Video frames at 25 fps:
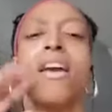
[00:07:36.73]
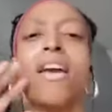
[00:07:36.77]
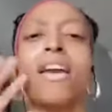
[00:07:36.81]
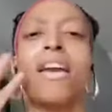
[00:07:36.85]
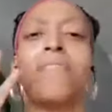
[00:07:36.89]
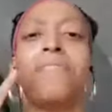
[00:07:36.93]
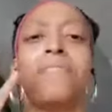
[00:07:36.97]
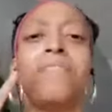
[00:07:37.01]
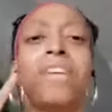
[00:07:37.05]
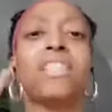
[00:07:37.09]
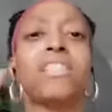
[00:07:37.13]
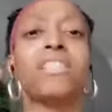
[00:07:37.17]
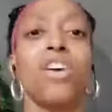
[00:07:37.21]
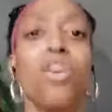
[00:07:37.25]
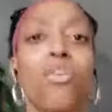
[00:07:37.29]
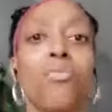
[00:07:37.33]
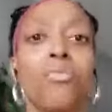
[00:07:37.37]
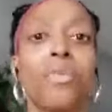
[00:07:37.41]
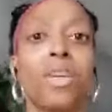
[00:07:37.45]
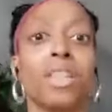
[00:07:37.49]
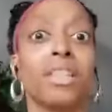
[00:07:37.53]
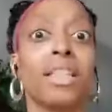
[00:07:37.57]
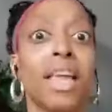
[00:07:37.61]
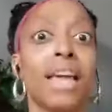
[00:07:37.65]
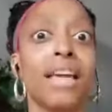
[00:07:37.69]
If it's a
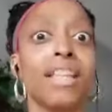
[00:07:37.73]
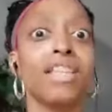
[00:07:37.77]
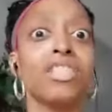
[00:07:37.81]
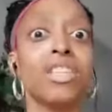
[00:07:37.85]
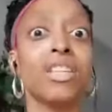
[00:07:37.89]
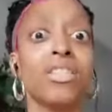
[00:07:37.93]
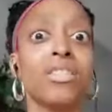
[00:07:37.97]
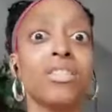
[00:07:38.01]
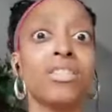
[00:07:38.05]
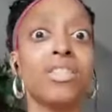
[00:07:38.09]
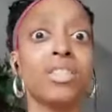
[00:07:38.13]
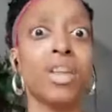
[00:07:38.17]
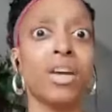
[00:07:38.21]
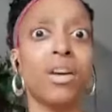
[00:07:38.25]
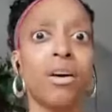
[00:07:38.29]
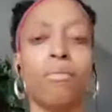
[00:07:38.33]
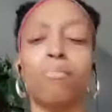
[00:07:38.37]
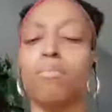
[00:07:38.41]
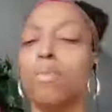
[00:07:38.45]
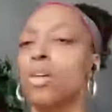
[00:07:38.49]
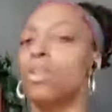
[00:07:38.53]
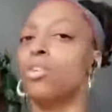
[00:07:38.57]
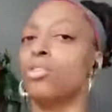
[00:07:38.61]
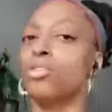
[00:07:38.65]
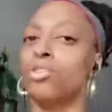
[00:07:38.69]

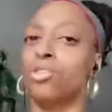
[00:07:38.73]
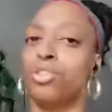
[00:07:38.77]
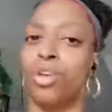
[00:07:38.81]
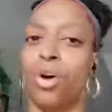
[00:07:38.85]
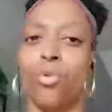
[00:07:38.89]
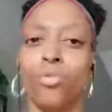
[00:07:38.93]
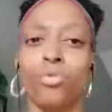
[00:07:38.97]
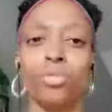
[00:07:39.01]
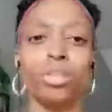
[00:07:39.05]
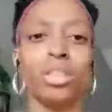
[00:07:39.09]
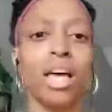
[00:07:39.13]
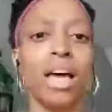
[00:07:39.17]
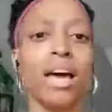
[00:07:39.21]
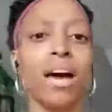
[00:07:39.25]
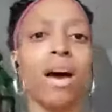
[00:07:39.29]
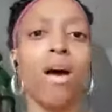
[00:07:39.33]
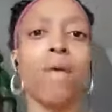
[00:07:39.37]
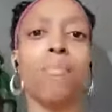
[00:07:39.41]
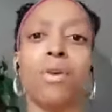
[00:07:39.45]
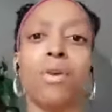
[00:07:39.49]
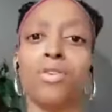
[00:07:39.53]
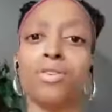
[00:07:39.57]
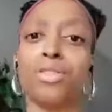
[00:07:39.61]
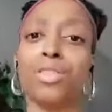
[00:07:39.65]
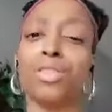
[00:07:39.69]
relationship, don't let a
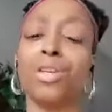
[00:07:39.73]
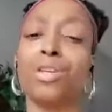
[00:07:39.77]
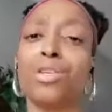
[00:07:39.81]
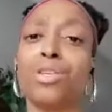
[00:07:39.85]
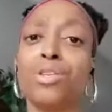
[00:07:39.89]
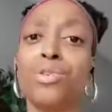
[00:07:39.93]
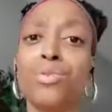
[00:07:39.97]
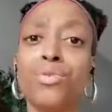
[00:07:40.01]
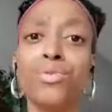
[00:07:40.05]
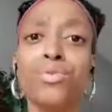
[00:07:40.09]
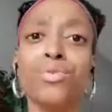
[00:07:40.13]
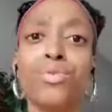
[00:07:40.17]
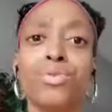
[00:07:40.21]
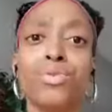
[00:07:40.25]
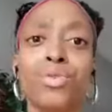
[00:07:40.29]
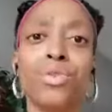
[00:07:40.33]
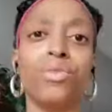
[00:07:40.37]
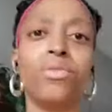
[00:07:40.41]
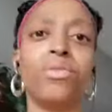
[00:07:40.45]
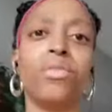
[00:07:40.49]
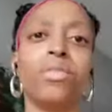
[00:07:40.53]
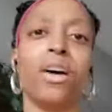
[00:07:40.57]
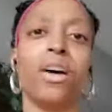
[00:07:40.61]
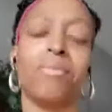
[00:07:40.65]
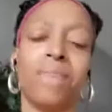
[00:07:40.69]
person use
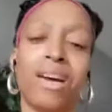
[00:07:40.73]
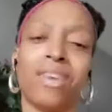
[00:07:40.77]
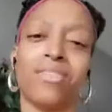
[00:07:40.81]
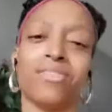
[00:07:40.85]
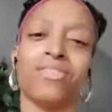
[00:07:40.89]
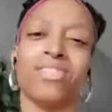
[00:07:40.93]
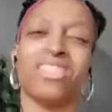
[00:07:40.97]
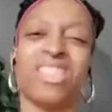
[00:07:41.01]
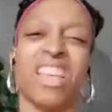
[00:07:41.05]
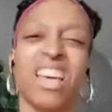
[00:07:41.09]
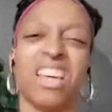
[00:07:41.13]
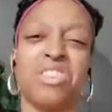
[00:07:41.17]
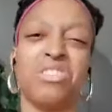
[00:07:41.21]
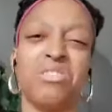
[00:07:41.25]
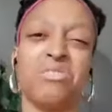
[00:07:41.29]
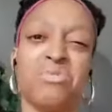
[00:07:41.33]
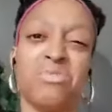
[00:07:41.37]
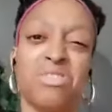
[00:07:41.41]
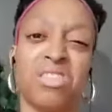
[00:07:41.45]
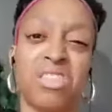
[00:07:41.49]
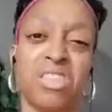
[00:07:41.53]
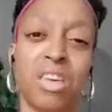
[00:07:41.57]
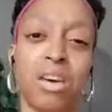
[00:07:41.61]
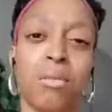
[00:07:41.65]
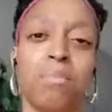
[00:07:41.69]
you. I'm not going to say
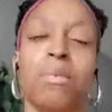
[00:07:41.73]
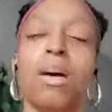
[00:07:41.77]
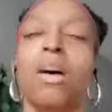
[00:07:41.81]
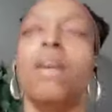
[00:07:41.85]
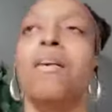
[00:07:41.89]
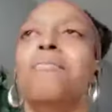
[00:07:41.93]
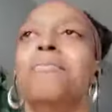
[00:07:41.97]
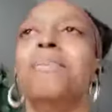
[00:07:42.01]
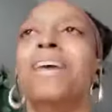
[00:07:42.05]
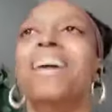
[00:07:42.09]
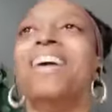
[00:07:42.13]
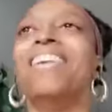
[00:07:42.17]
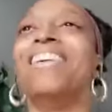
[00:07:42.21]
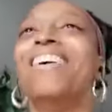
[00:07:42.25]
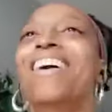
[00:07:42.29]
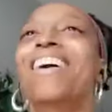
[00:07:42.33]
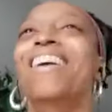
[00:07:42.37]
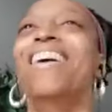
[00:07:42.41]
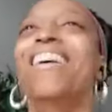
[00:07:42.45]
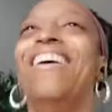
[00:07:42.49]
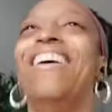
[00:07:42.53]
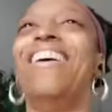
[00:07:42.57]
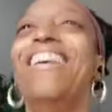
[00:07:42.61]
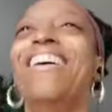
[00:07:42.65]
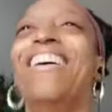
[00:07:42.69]
use them,
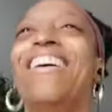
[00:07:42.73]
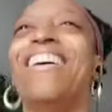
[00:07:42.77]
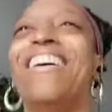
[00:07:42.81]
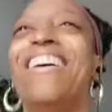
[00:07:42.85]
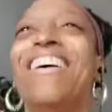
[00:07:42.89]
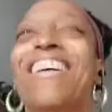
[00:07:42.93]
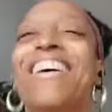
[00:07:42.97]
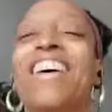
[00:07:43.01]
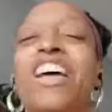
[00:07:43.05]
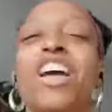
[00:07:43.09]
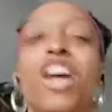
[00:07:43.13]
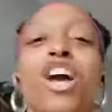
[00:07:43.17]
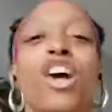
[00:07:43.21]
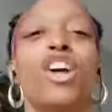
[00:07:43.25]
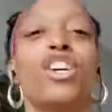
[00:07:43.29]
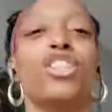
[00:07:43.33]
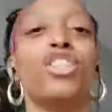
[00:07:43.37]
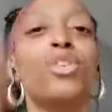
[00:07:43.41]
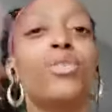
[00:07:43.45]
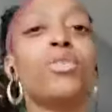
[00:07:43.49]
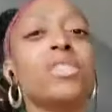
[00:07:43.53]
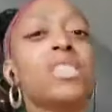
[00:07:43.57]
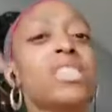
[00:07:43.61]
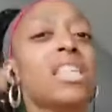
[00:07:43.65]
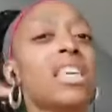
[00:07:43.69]
but
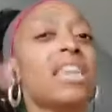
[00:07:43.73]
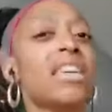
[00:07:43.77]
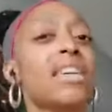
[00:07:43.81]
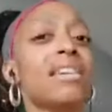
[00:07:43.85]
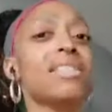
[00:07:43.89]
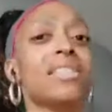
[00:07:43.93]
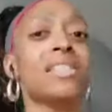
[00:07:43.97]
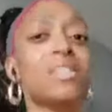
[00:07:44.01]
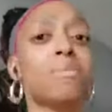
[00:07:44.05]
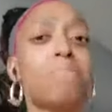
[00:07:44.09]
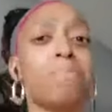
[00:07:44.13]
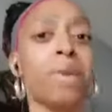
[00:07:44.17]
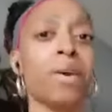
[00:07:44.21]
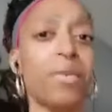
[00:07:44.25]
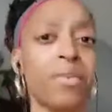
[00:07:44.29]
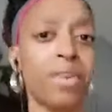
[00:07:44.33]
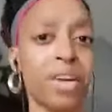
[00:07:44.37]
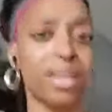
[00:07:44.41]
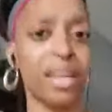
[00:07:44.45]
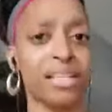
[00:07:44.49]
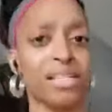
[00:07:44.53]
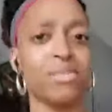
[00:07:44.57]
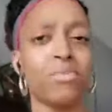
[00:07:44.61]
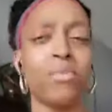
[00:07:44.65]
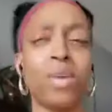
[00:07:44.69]
use the
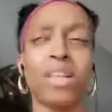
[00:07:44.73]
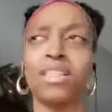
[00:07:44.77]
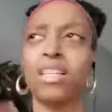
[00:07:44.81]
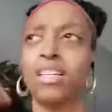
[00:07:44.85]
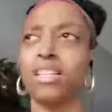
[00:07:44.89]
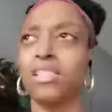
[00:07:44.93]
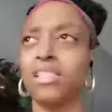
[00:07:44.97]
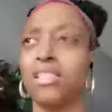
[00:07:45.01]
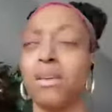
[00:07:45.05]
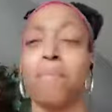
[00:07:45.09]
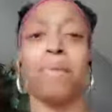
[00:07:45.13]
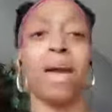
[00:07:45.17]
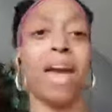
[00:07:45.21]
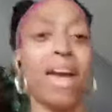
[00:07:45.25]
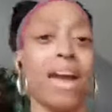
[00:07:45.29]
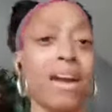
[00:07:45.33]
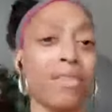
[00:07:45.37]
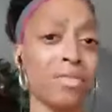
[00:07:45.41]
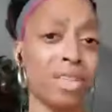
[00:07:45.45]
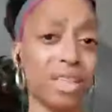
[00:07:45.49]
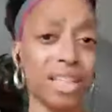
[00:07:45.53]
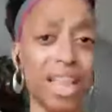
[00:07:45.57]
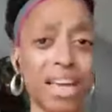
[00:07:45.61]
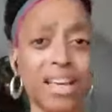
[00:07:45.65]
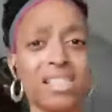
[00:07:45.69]
experience, whether it's a
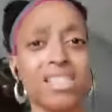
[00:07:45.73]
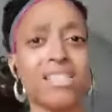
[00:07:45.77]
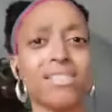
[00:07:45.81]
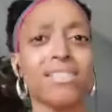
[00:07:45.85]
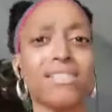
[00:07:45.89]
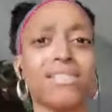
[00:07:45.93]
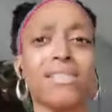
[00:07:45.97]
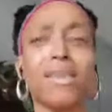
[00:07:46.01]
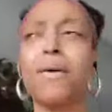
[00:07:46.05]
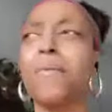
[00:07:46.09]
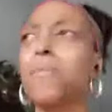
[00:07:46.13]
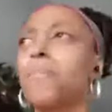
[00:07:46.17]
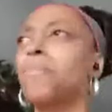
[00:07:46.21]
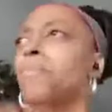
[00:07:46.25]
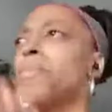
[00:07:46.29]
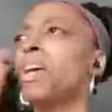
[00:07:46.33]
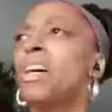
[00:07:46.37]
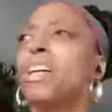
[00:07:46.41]
bad relationship.